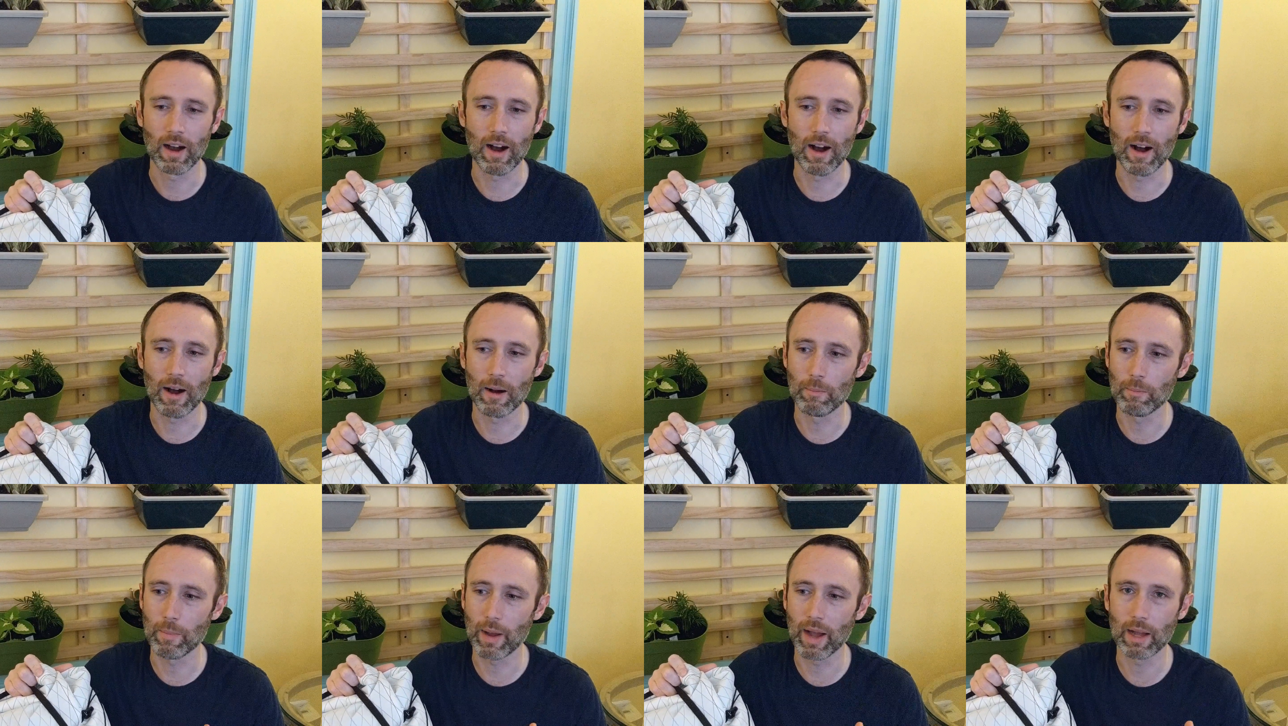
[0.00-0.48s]

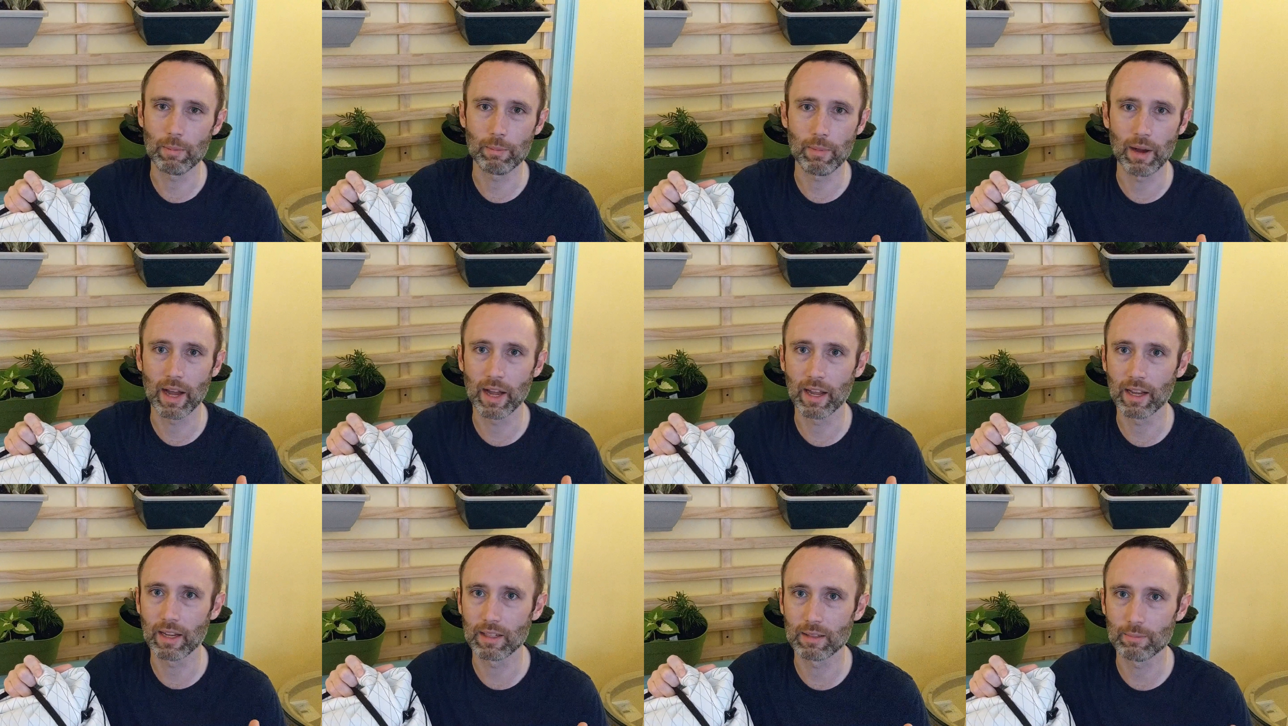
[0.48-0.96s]

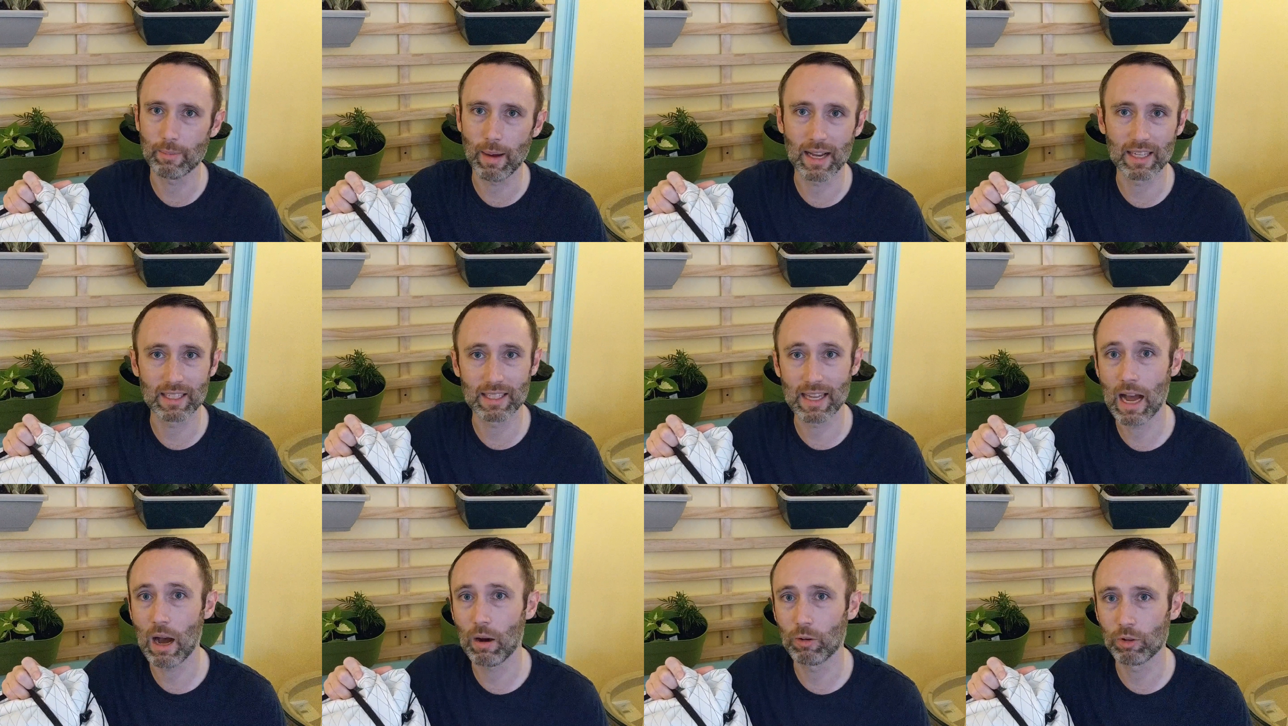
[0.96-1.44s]

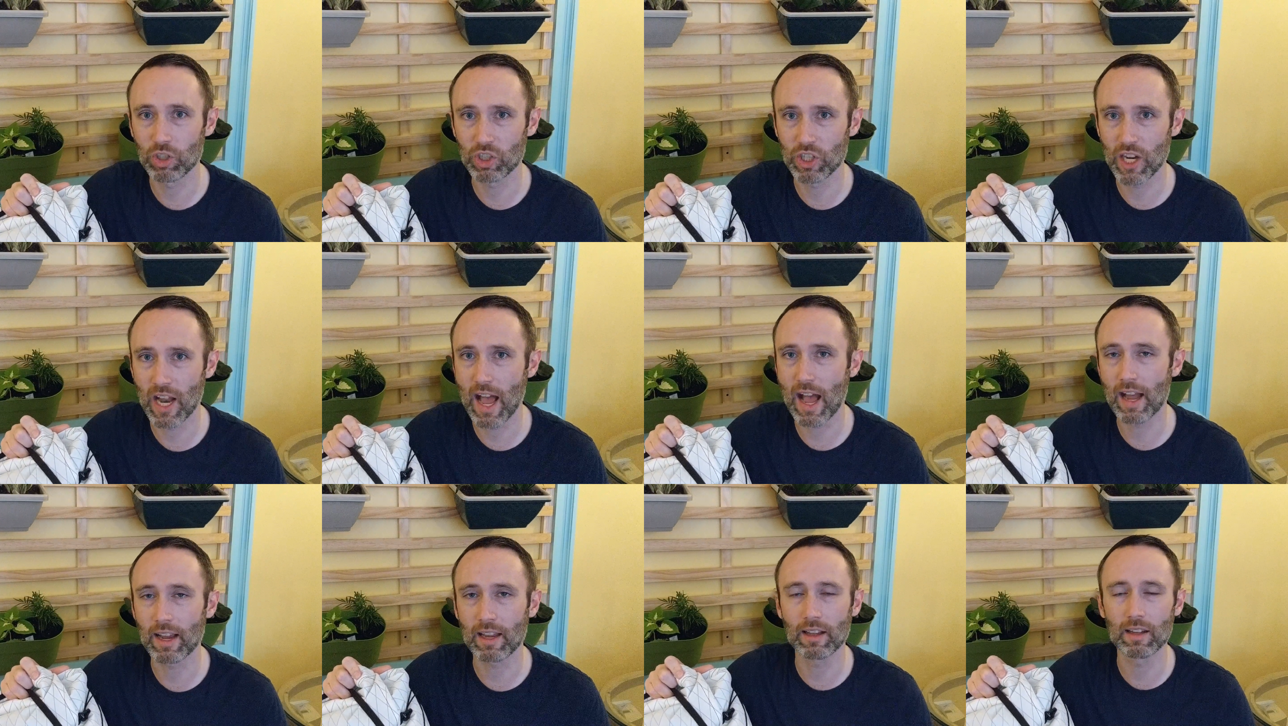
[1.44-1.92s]
my down
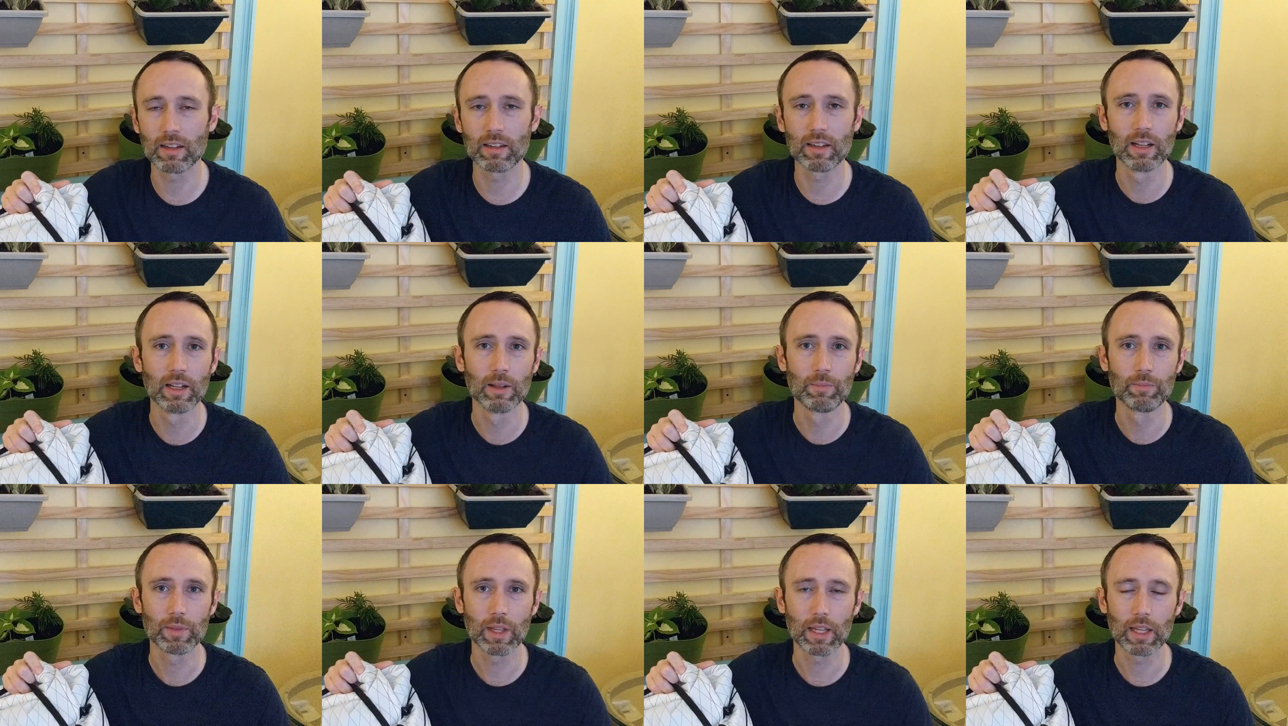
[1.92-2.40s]
jacket,